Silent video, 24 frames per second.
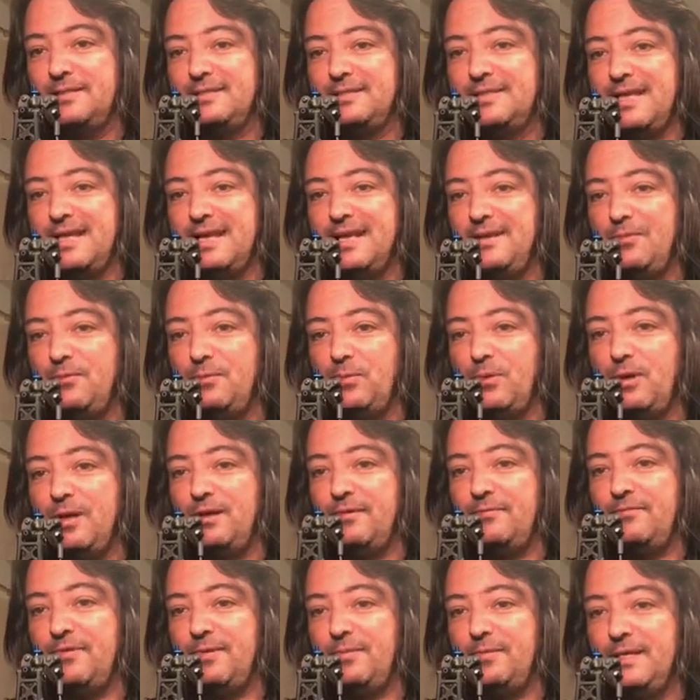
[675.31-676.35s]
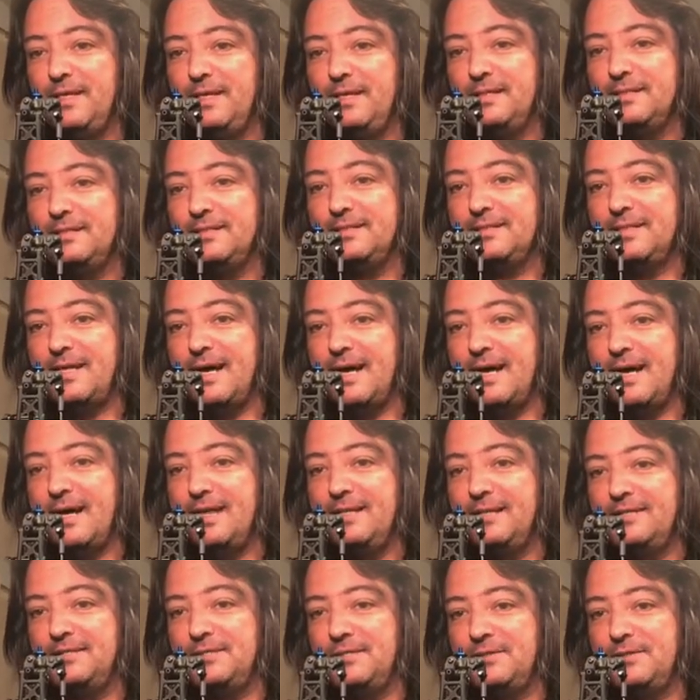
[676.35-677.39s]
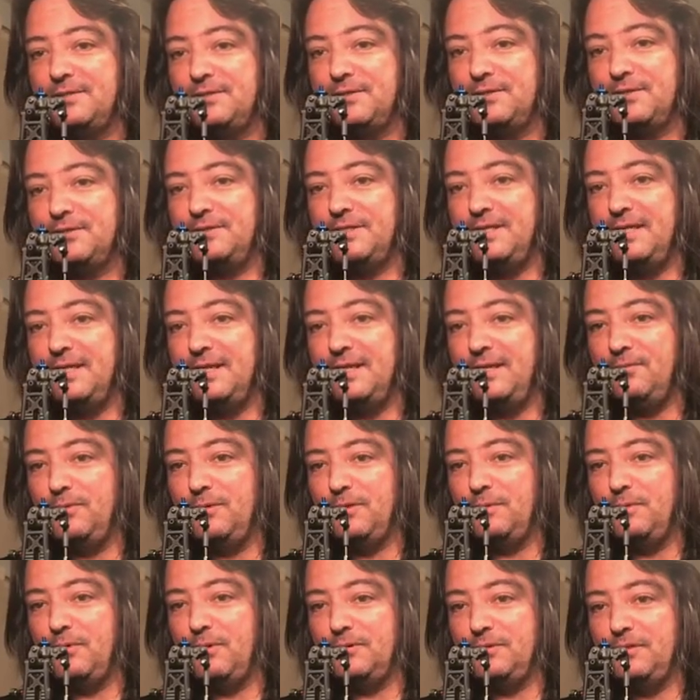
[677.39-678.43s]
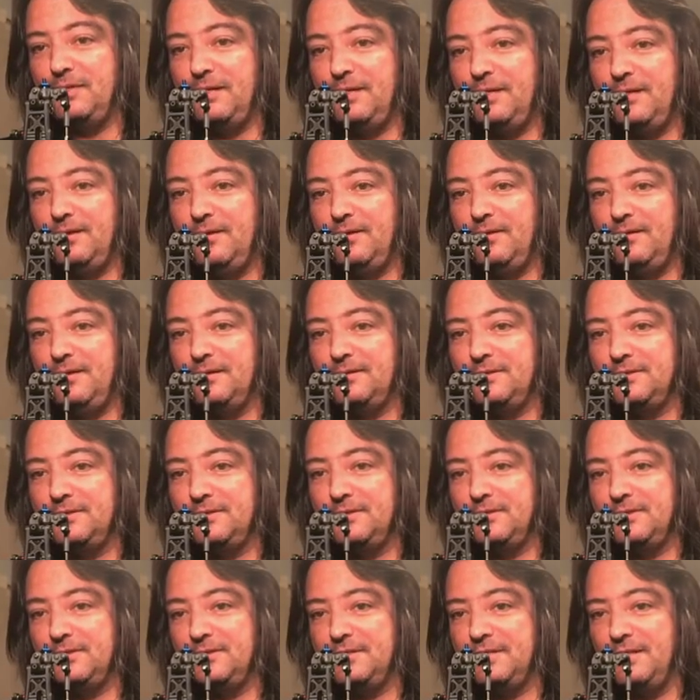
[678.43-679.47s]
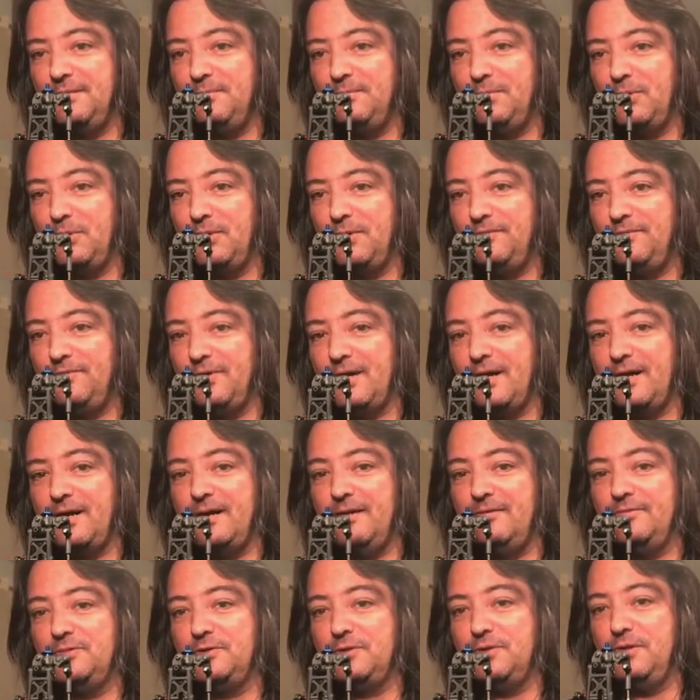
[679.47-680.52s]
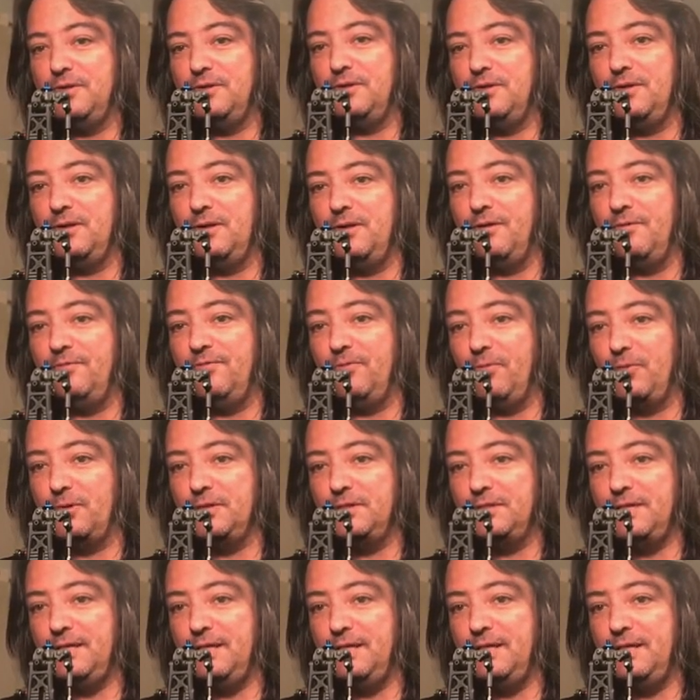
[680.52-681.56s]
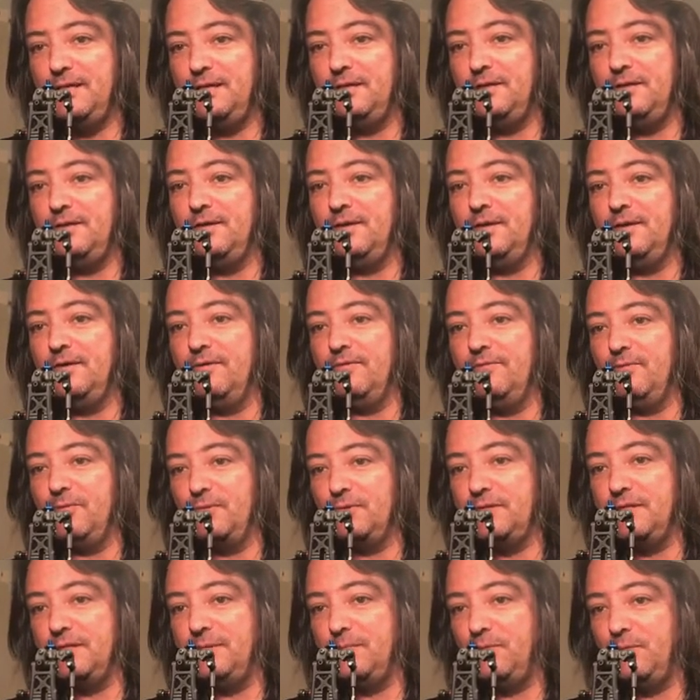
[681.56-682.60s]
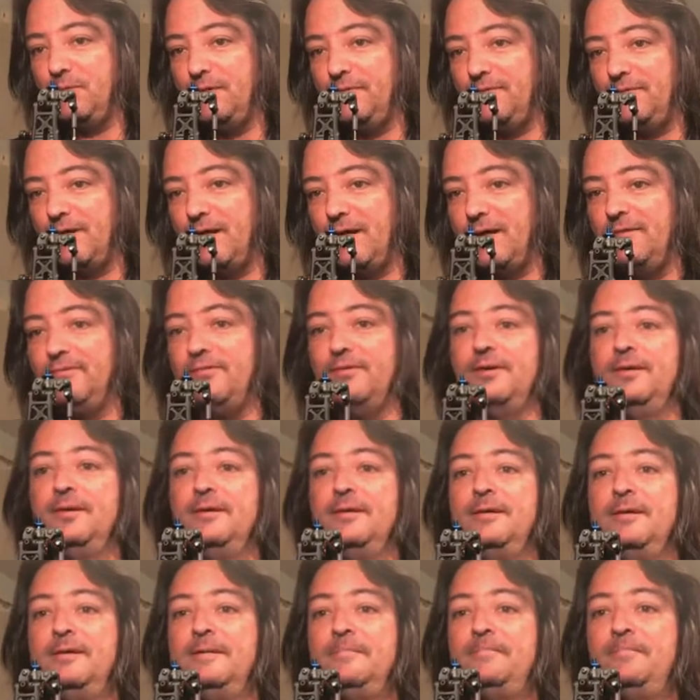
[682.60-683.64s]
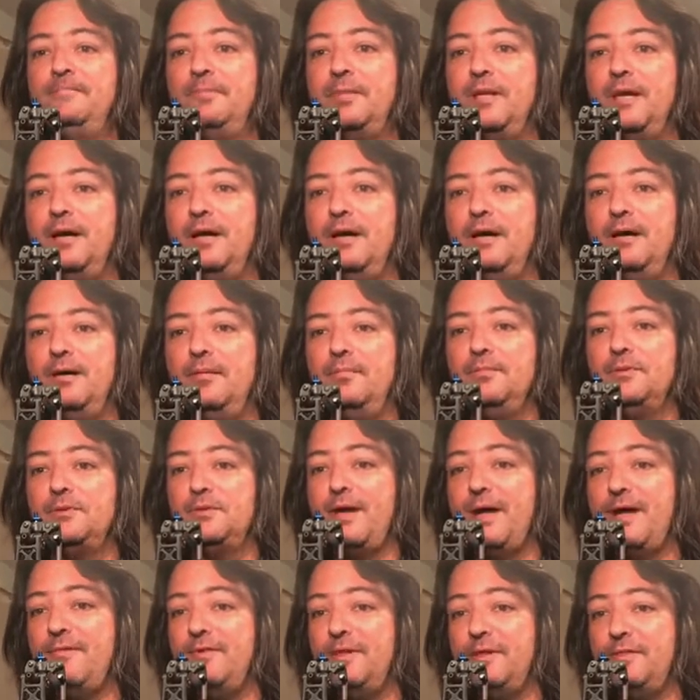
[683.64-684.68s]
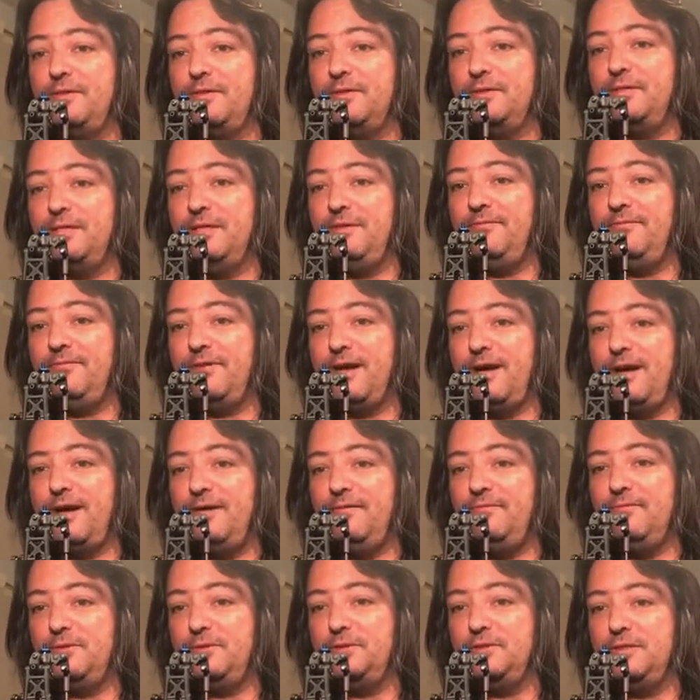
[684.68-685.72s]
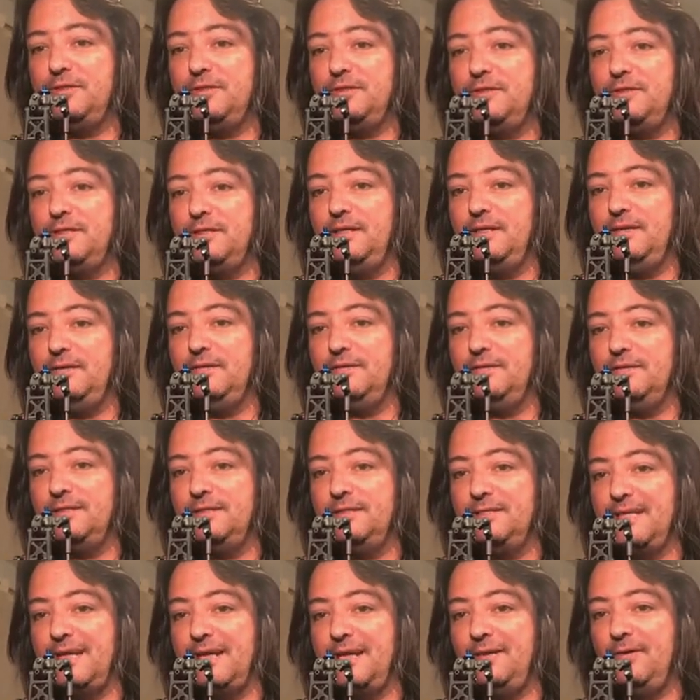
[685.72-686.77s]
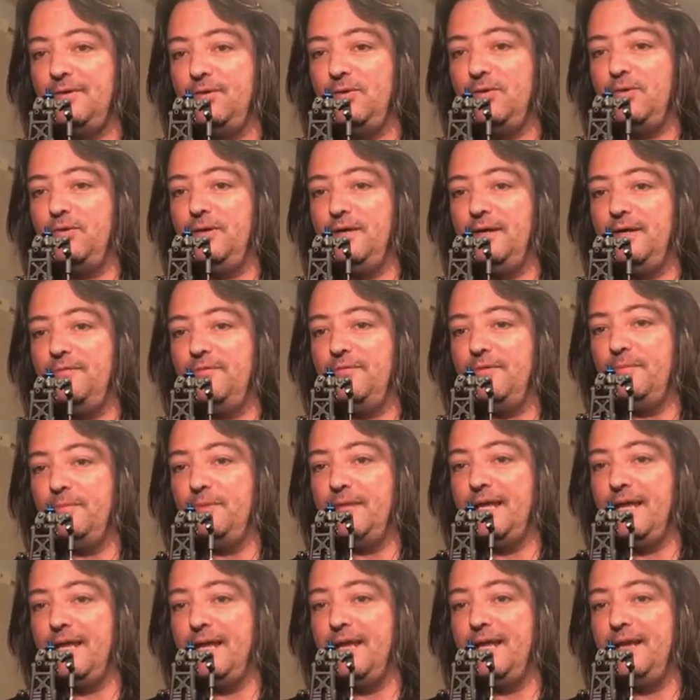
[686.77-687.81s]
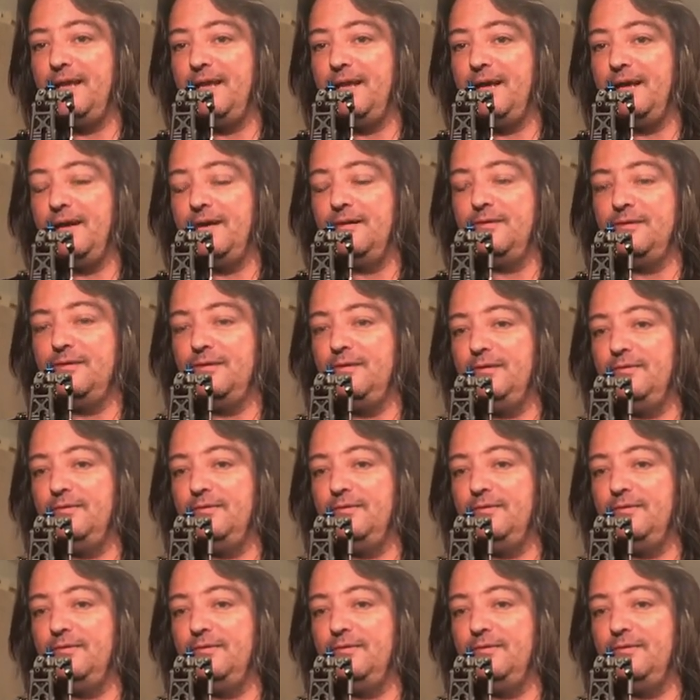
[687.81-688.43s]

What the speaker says: The second one from the inside, this is 13 when you bolt it here, this is 13.5. So you can go 14 and you can go 14.5. So I have it at 13.5, which is the second hole in from the end